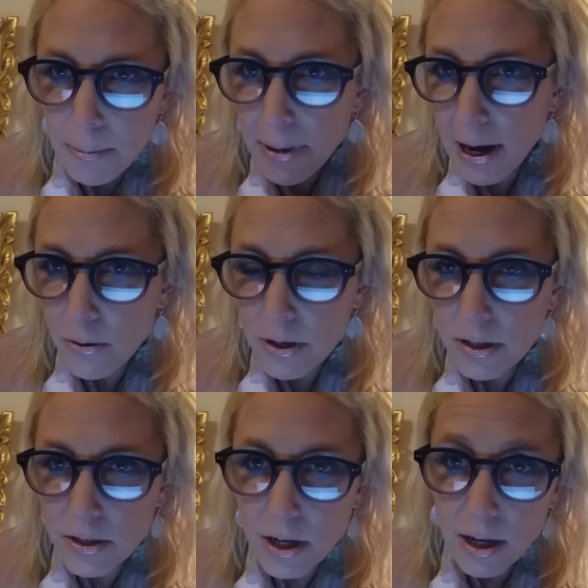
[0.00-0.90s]
a
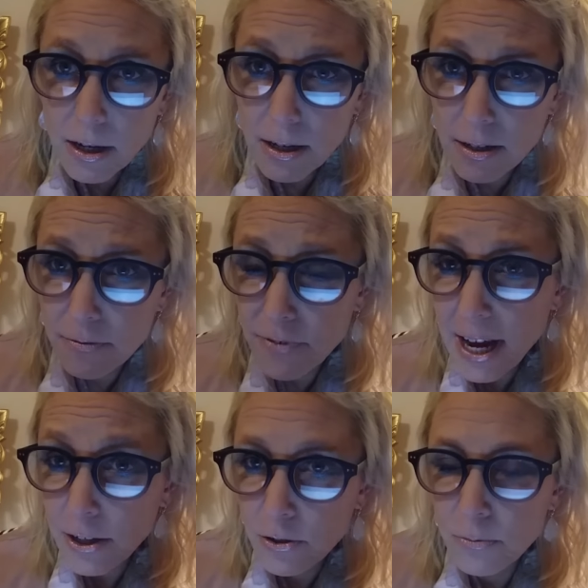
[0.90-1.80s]
power uh,
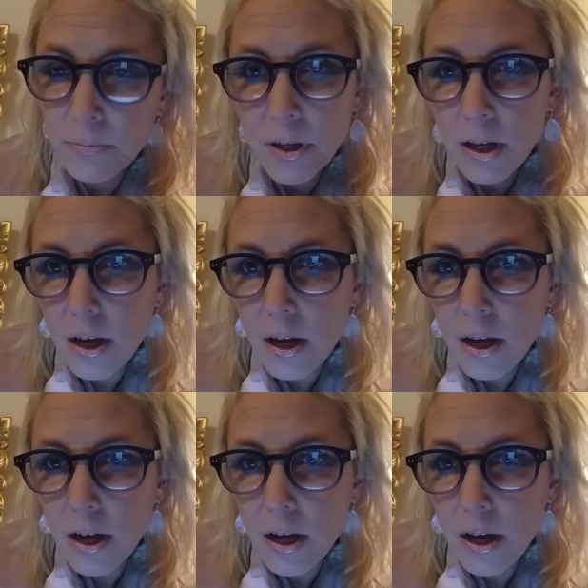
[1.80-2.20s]
vacuum